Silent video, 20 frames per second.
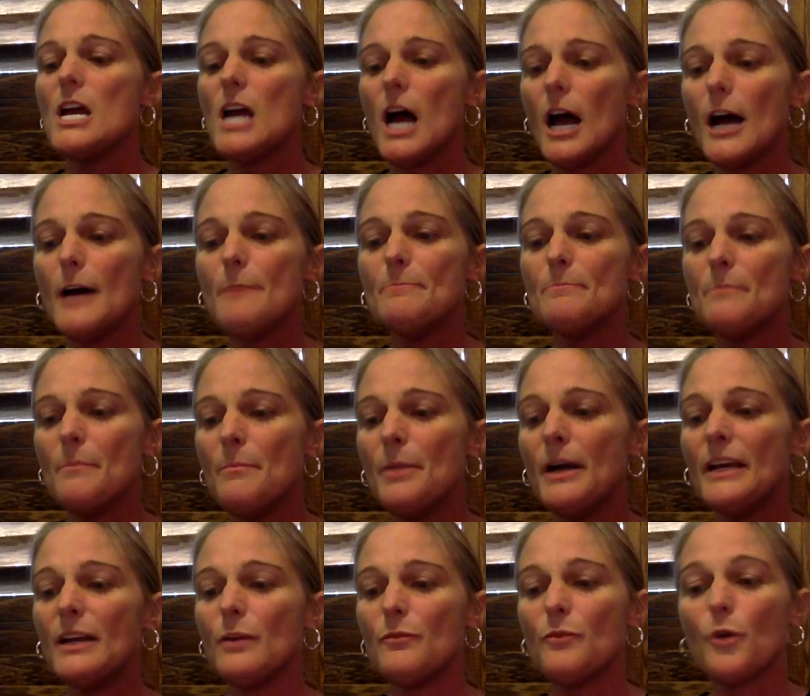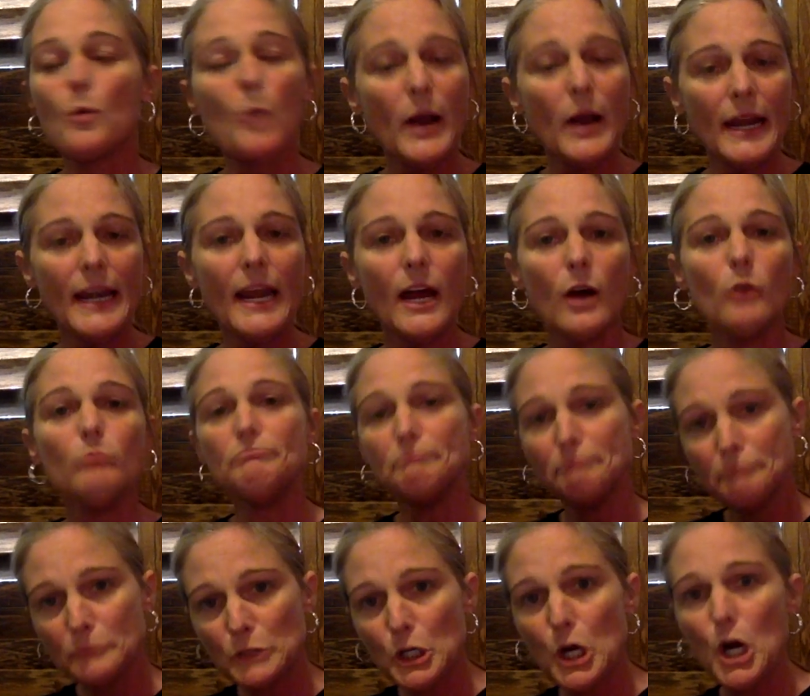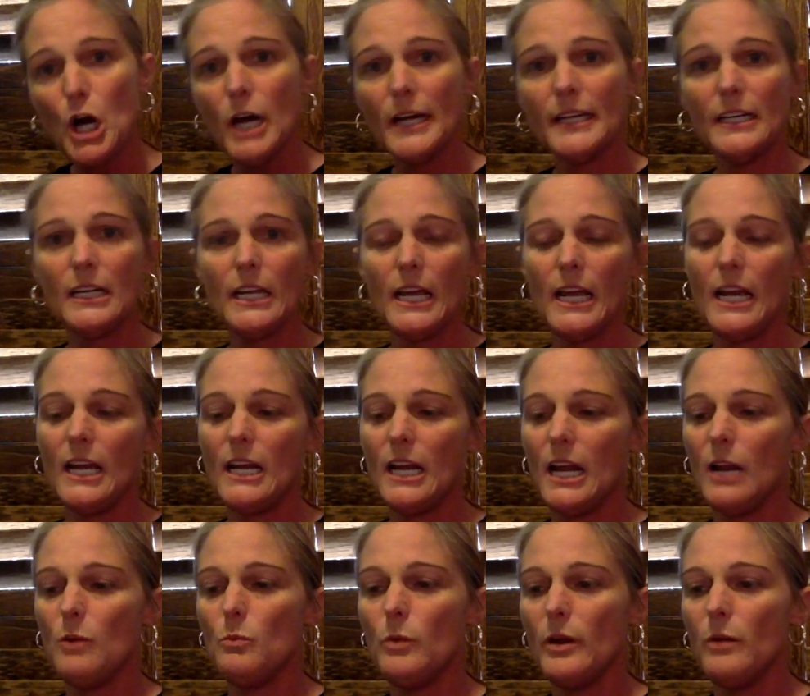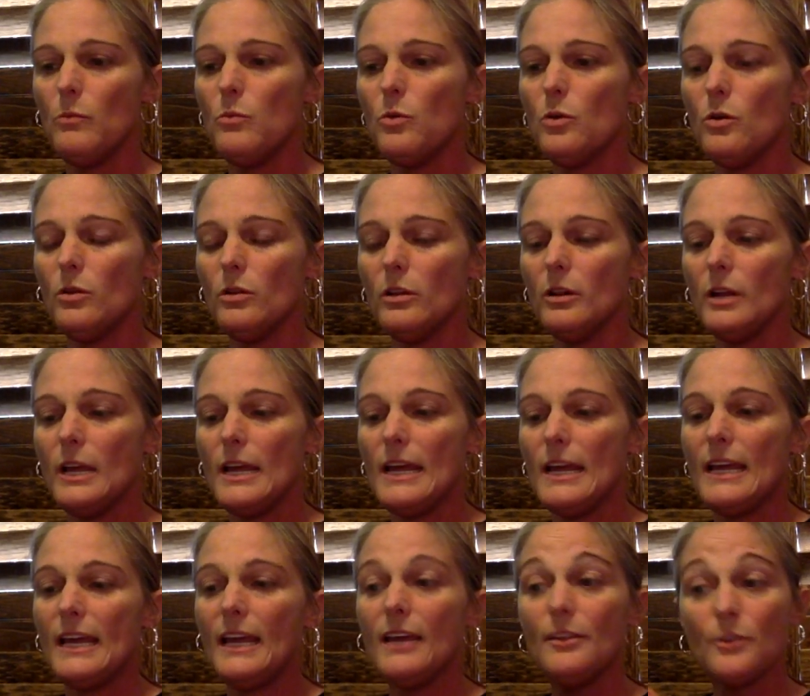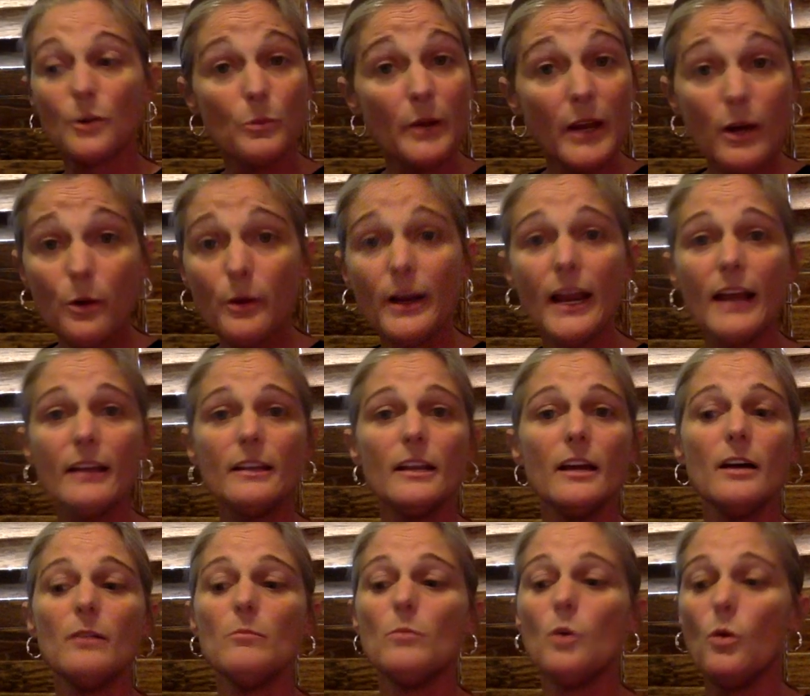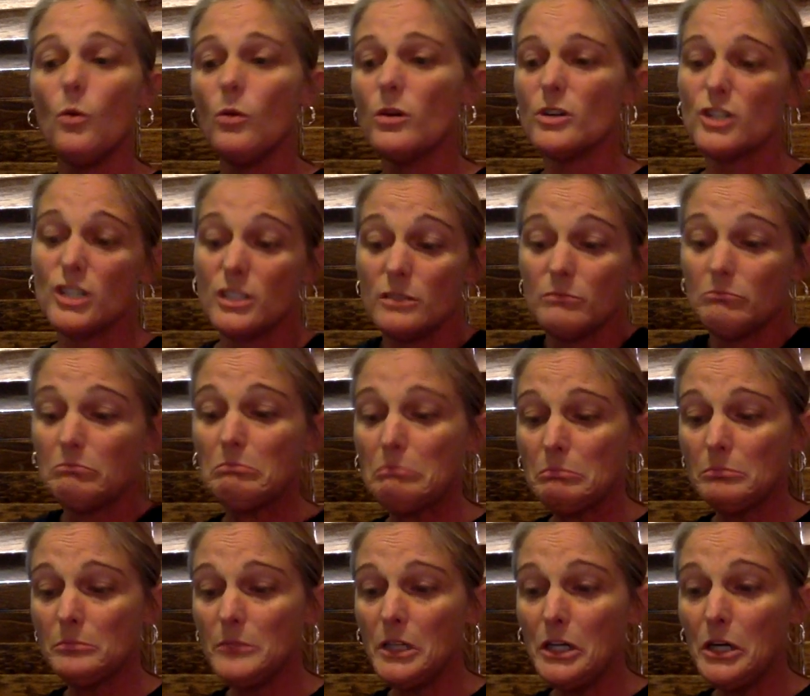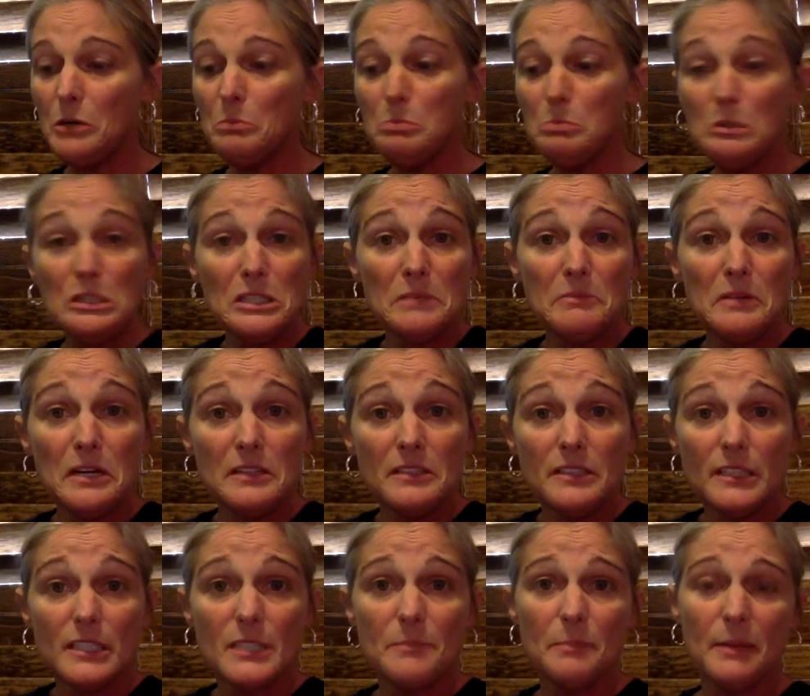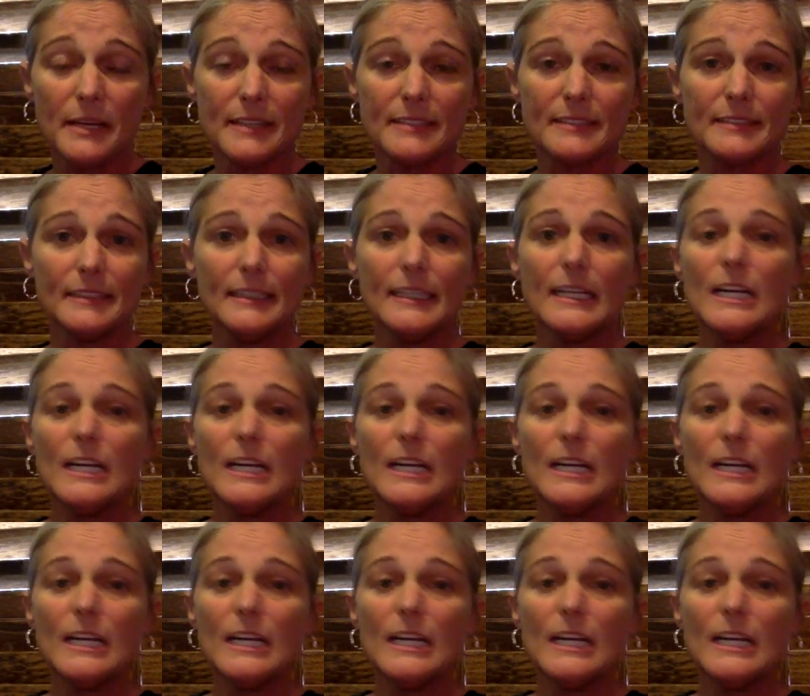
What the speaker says: But for right now, they're gone, and we will either recreate them or just, put something else in its place.